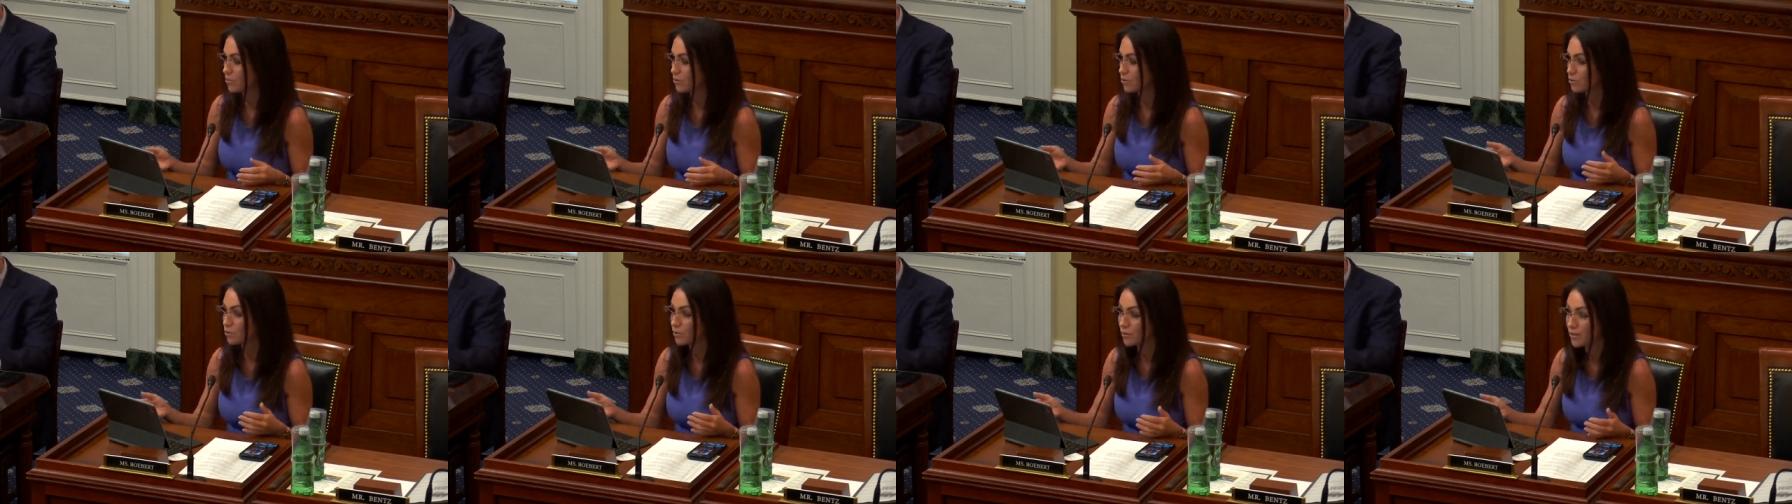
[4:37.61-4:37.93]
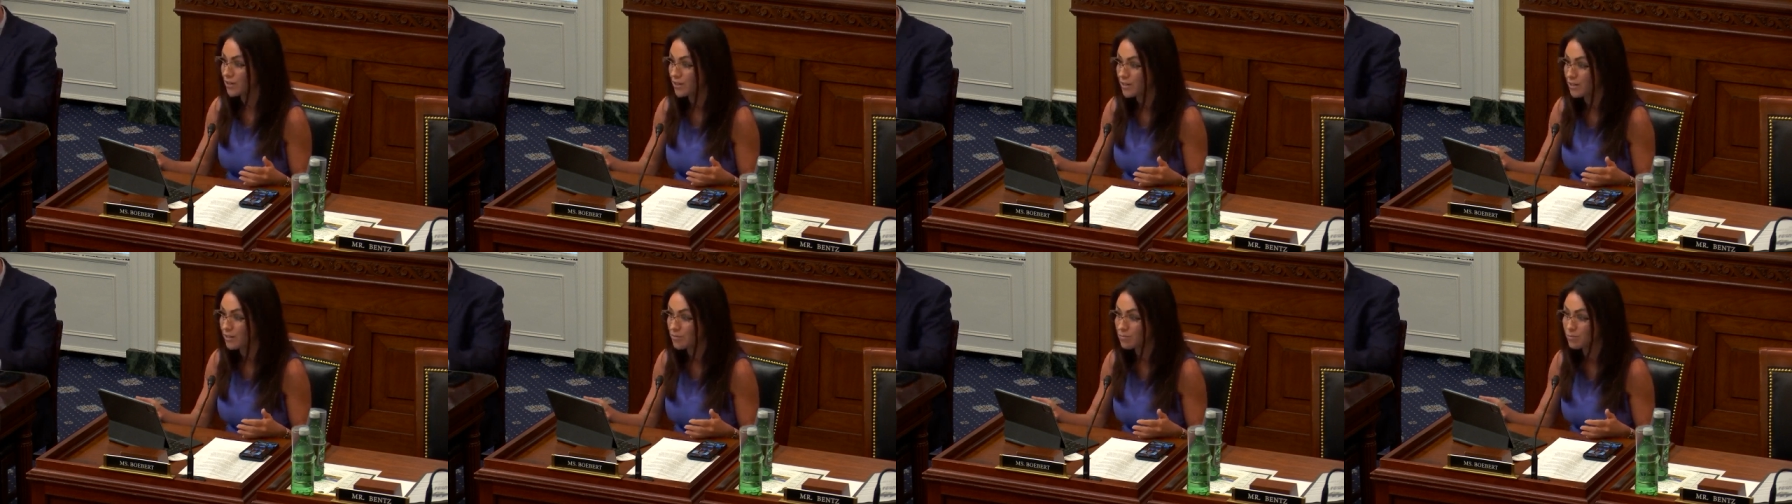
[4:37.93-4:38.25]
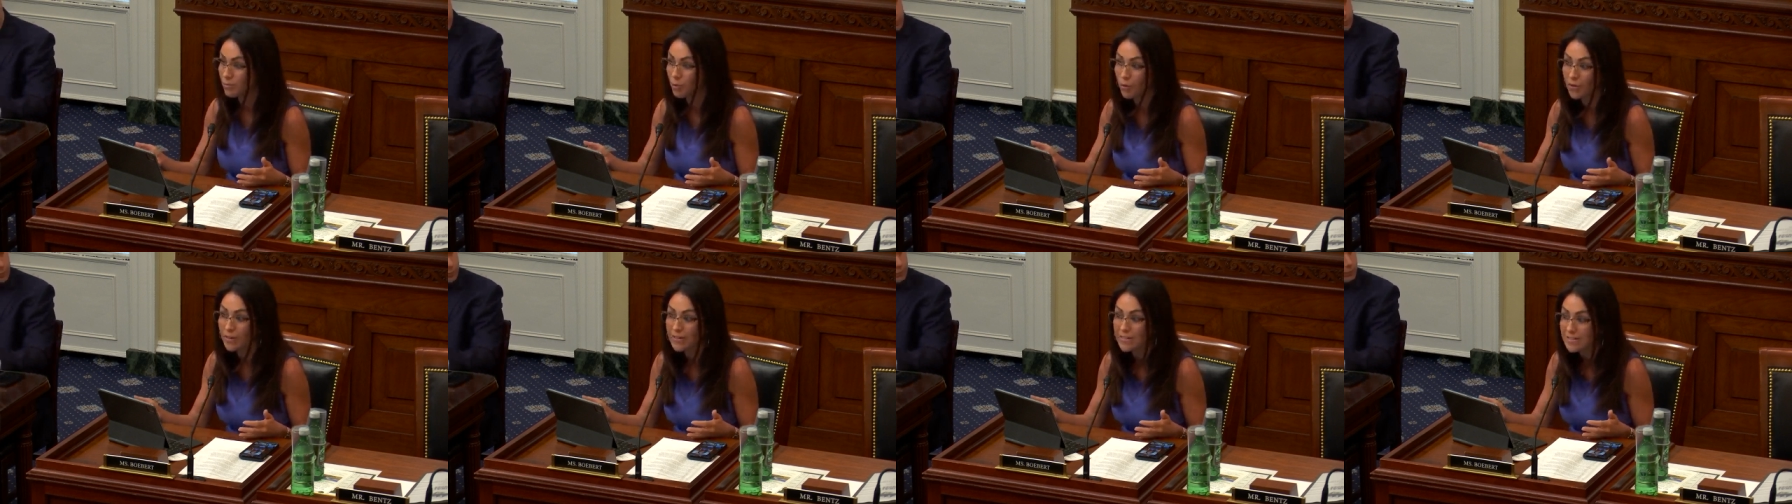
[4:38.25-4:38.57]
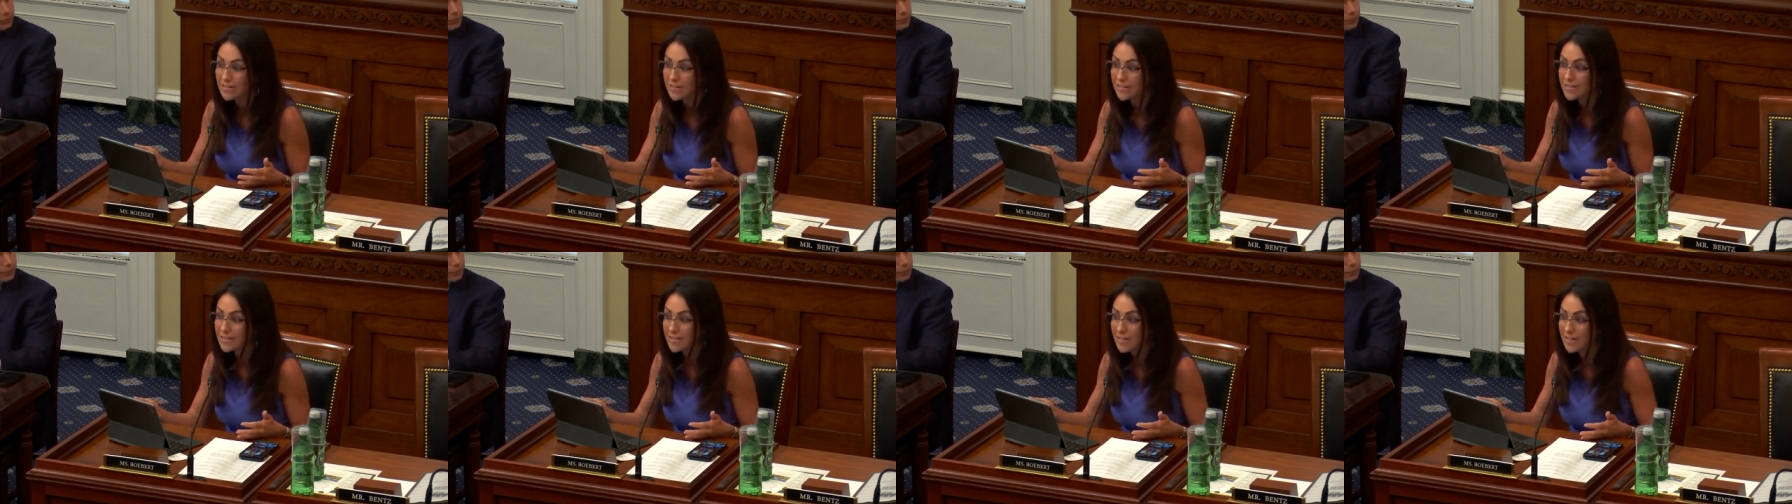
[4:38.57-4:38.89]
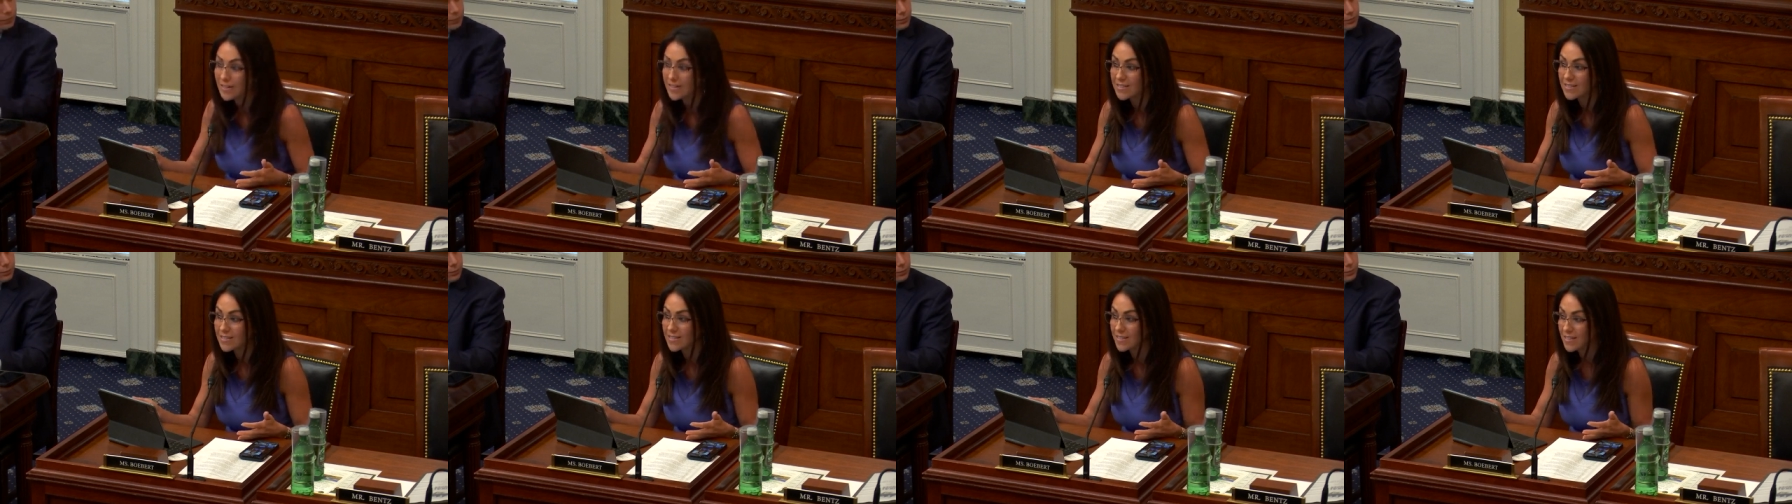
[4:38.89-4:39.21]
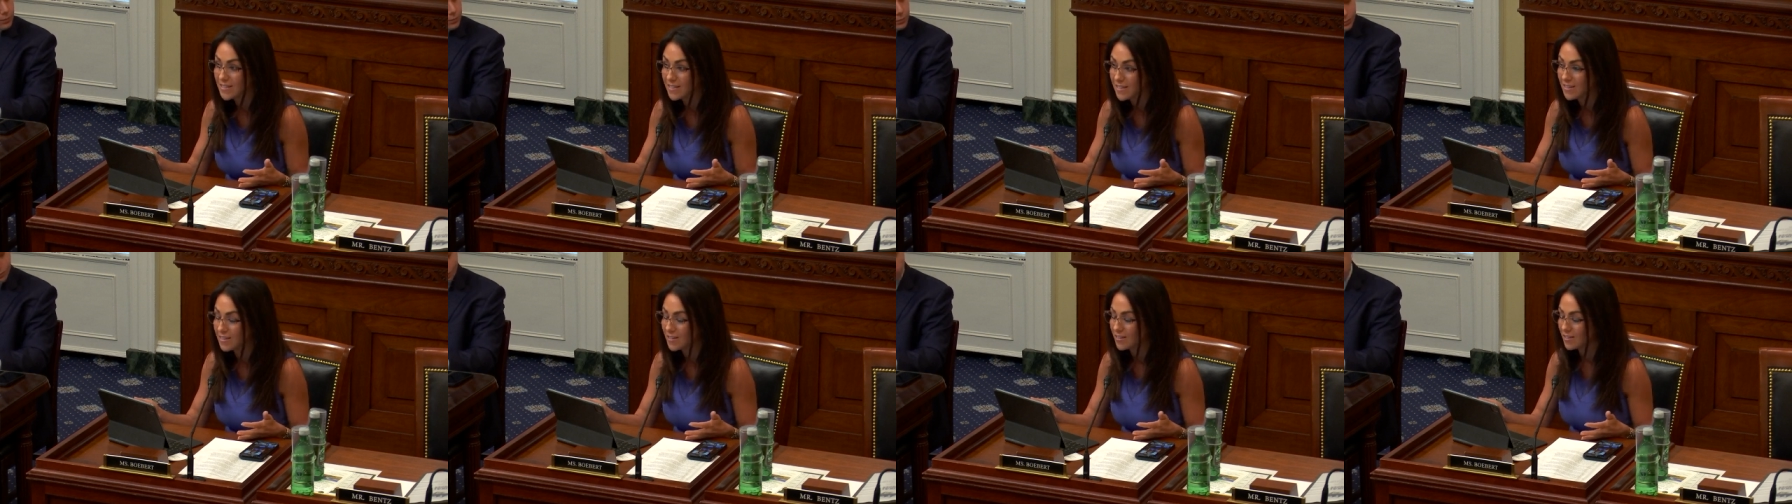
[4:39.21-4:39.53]
3.6
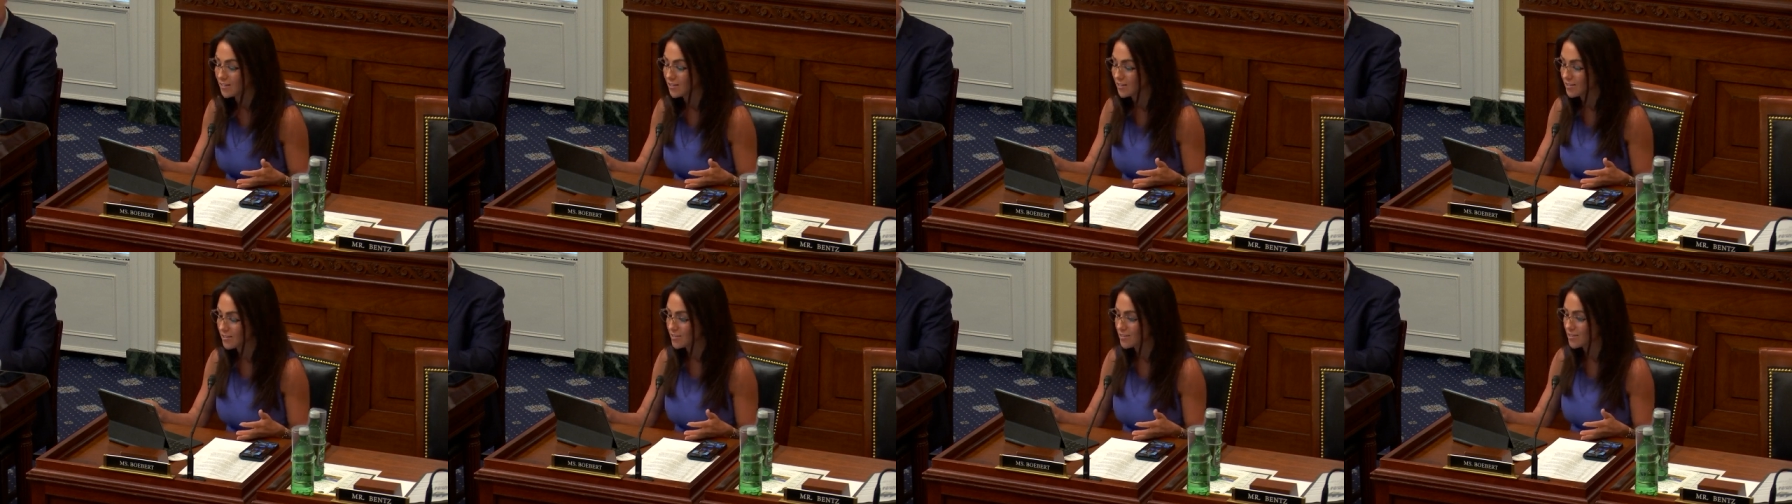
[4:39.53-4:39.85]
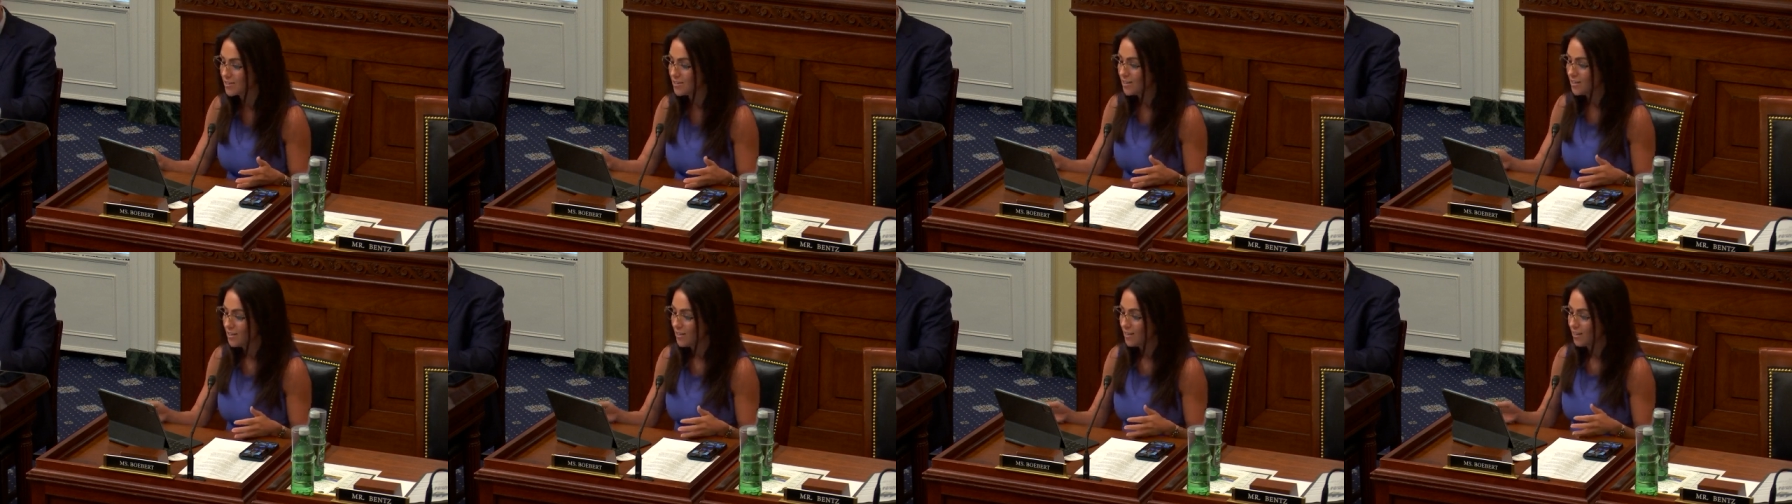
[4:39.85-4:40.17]
years